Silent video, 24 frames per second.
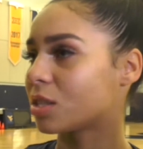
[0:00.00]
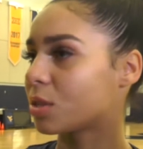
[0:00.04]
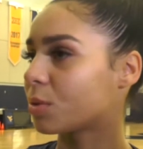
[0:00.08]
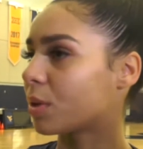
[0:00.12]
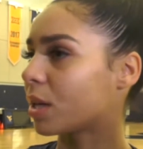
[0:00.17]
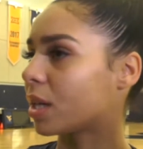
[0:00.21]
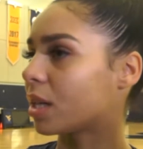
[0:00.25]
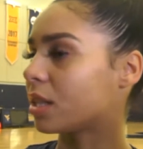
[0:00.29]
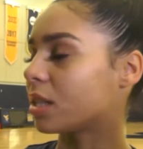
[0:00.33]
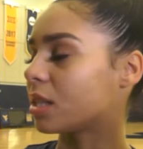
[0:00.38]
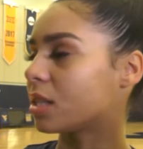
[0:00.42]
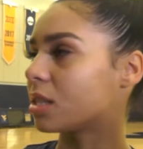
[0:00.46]
to
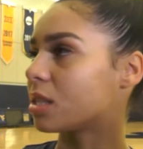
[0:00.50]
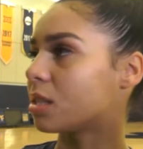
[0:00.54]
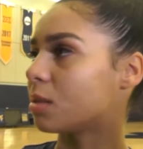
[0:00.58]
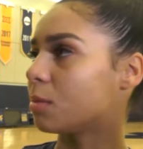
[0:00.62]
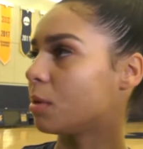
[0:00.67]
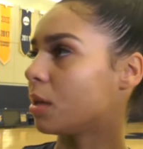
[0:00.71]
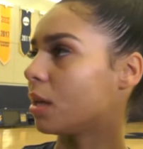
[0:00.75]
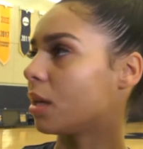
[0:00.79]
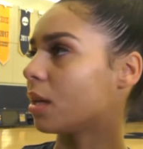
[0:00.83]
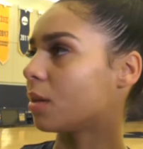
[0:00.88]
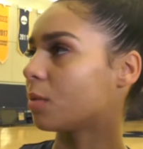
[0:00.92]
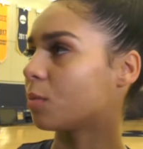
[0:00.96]
where it needs to
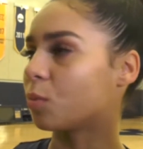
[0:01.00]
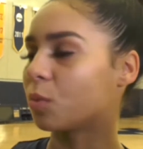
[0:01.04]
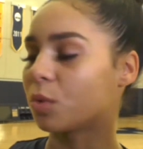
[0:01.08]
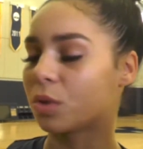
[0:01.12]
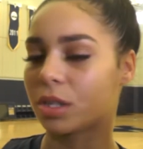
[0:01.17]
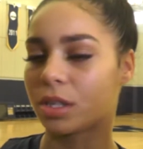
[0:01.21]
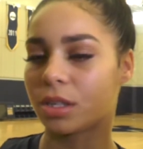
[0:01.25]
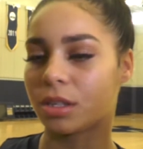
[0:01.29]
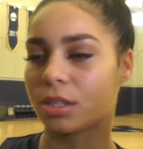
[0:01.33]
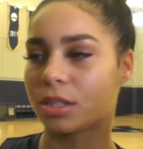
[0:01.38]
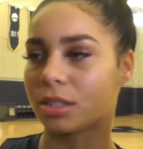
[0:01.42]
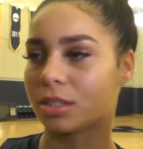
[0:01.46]
be, and
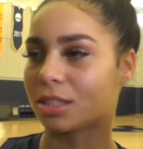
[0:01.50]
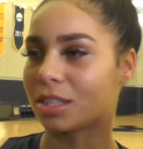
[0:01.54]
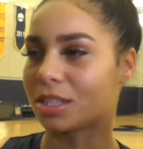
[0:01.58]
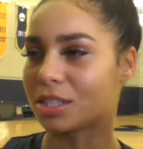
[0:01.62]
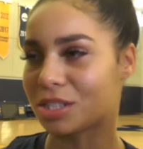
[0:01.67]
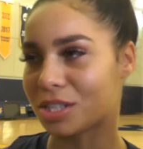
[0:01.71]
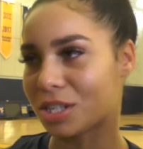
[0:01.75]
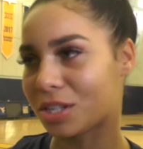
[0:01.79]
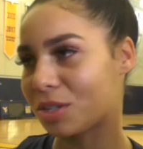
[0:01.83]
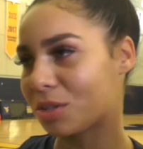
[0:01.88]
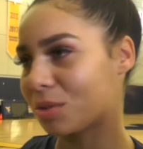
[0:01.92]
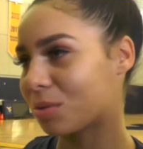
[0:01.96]
we
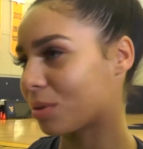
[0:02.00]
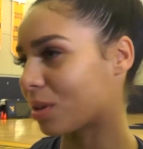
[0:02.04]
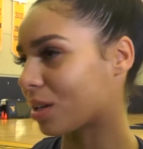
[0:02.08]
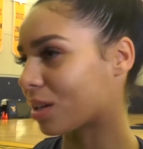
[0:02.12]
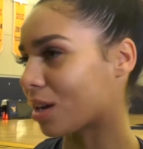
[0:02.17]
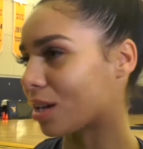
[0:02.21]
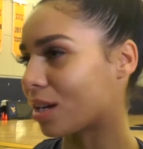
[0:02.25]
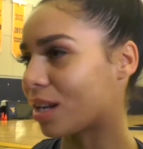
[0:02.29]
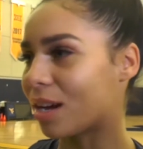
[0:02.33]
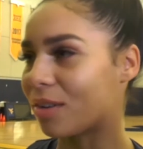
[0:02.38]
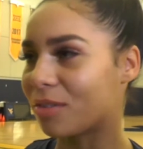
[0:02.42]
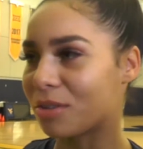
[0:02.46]
continue to work
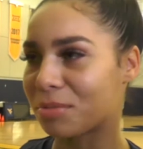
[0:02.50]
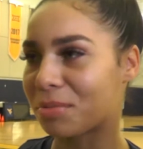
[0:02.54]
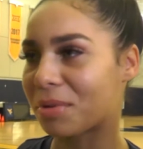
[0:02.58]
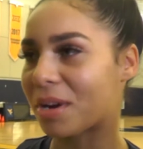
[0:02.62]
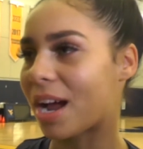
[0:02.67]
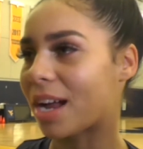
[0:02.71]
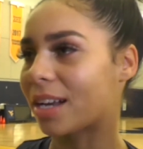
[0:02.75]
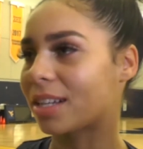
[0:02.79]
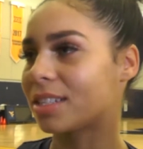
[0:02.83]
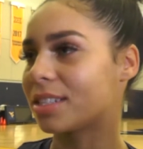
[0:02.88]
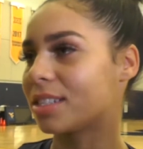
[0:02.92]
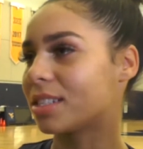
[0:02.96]
on every
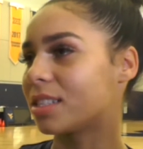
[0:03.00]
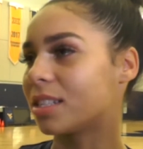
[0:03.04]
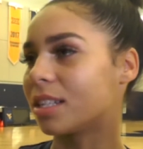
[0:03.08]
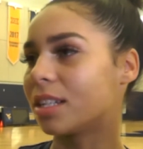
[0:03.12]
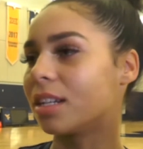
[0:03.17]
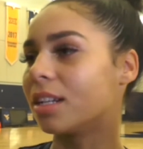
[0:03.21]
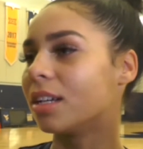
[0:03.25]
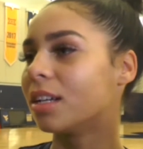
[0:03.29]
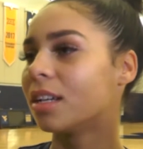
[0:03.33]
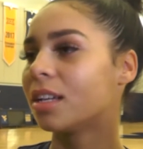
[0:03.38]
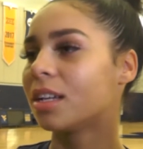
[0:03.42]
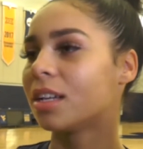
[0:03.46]
practice,
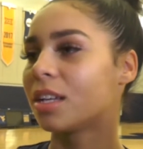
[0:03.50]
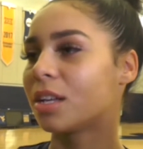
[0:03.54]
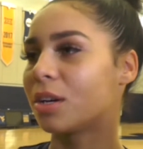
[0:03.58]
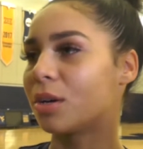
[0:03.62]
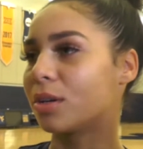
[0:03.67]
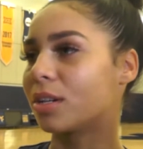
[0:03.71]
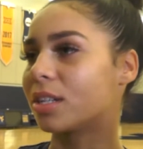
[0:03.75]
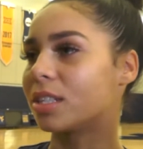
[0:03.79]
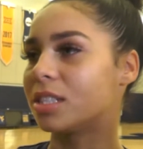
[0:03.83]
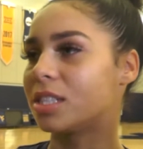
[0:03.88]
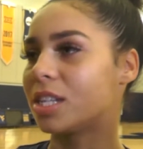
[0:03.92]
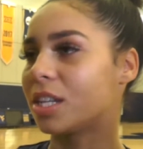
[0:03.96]
and
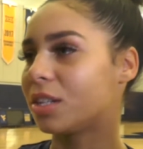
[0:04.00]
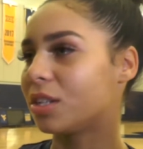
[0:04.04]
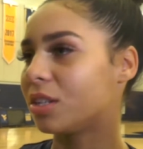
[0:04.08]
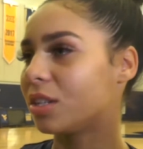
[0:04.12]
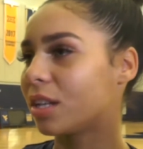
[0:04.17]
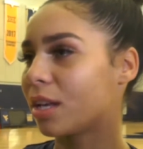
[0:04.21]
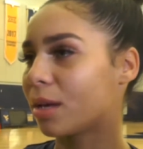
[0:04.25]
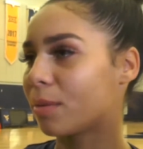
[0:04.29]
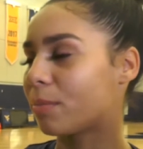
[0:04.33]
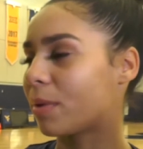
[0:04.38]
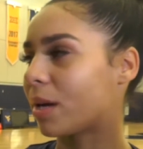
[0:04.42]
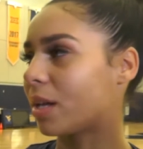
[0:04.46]
it'll continue to
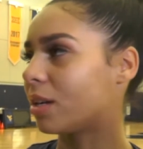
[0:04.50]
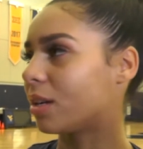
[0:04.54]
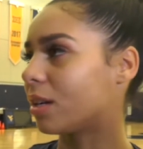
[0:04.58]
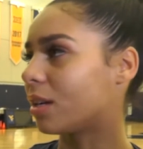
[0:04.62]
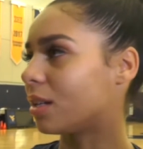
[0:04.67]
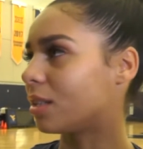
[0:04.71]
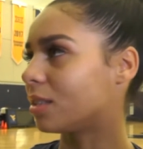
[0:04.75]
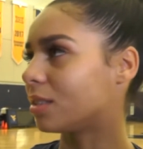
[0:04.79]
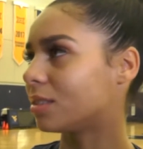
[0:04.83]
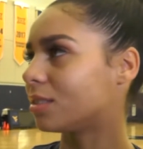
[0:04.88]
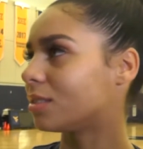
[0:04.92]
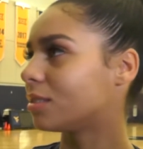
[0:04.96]
get better,
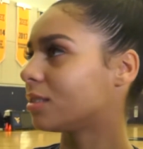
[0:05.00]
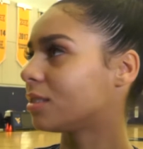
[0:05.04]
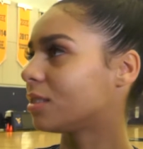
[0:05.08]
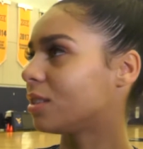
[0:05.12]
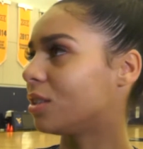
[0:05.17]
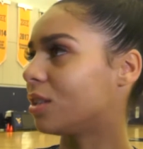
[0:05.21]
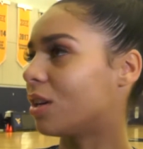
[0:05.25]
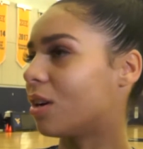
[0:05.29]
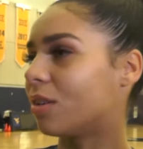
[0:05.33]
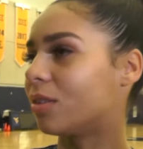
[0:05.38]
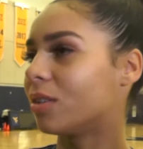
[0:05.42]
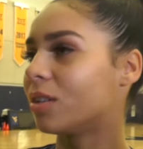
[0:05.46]
and,
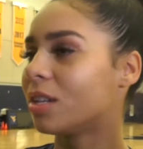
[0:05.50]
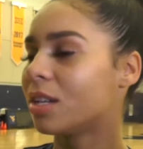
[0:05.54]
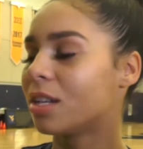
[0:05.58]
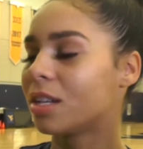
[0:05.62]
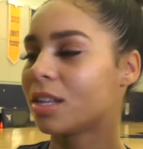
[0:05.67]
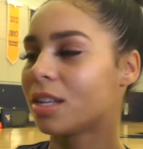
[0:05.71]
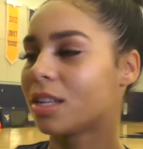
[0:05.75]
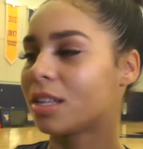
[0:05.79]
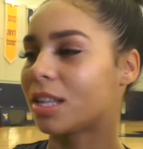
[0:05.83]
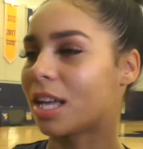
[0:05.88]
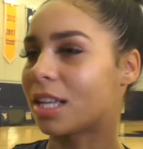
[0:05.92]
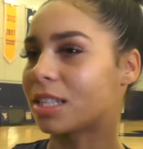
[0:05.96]
you know,
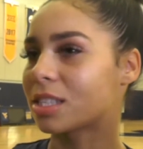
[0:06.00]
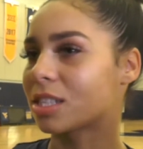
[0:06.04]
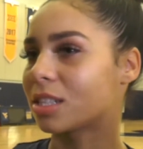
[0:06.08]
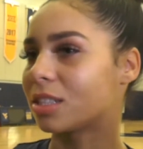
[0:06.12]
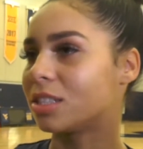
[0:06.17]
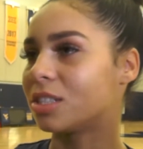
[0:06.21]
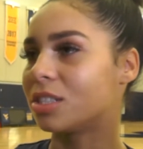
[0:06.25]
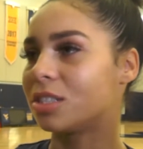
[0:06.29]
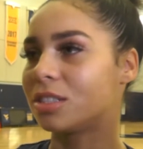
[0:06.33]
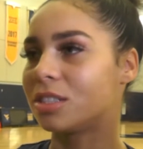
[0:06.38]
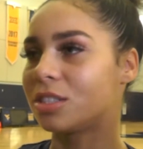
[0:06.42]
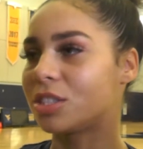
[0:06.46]
that's
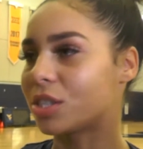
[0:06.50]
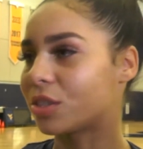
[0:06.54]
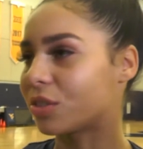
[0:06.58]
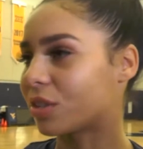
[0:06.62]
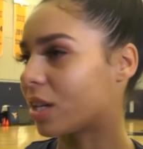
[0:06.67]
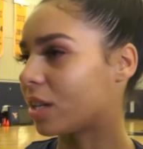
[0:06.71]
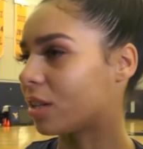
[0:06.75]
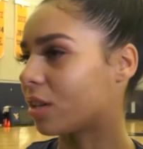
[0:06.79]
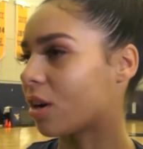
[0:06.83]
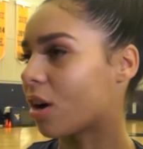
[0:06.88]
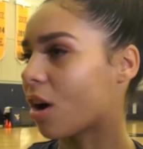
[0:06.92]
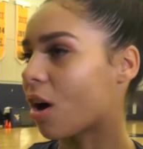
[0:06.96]
going to
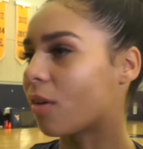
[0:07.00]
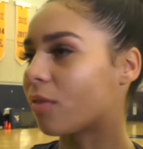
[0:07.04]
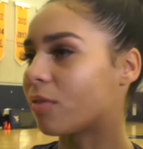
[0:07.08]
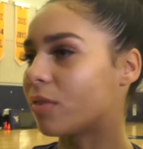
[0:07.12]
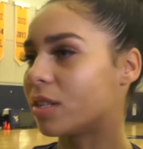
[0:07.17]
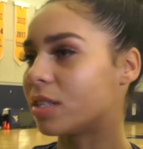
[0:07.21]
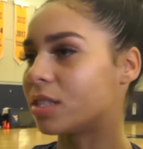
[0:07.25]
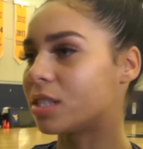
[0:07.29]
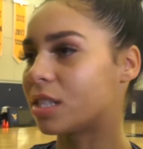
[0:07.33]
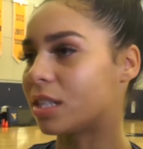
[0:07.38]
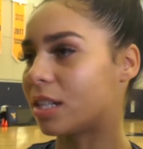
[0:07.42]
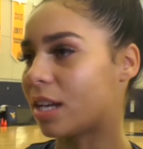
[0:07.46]
generate our
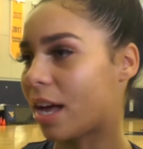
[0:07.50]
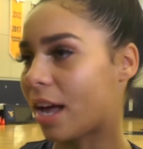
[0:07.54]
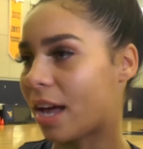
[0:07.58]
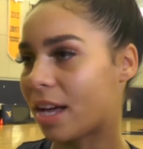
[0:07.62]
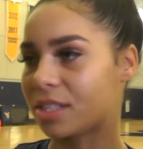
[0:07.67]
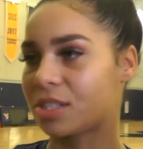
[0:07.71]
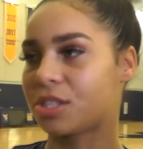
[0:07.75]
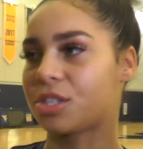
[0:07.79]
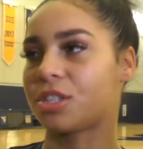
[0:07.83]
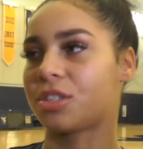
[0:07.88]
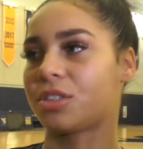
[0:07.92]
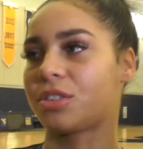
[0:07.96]
offense, and it
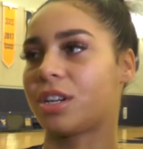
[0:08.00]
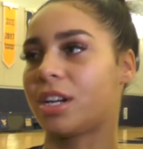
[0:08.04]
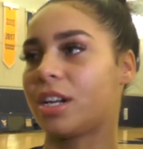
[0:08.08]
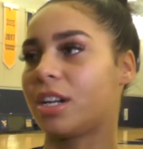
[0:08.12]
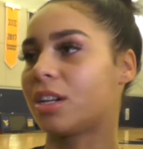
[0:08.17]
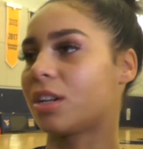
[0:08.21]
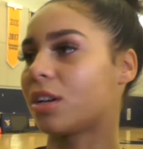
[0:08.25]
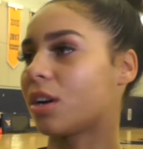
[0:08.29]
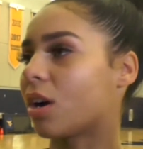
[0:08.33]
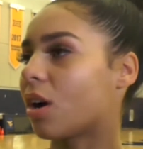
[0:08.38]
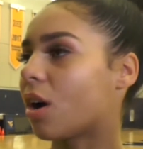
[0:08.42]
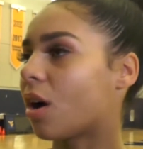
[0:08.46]
has
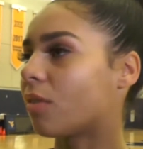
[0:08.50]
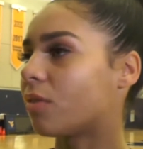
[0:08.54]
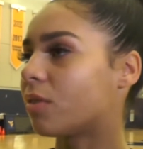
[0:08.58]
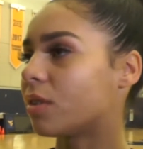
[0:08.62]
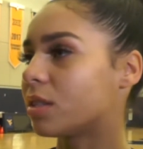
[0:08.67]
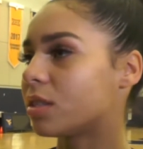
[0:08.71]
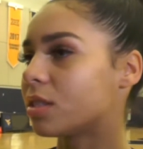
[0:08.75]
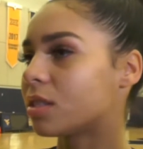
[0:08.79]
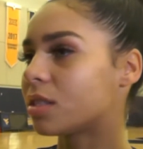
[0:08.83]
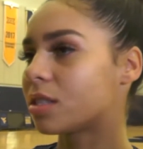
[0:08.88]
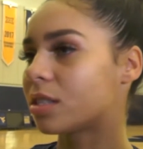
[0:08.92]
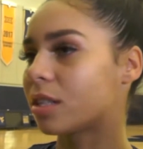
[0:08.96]
generated our
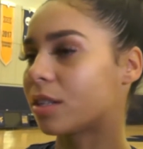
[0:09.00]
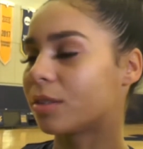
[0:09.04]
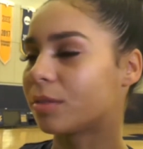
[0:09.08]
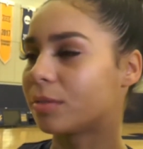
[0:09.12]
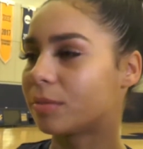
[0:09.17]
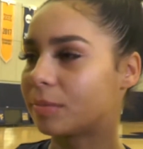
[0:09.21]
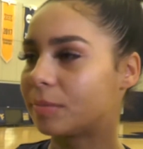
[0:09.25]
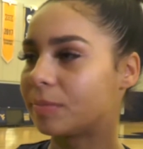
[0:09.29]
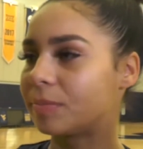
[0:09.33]
offense. So.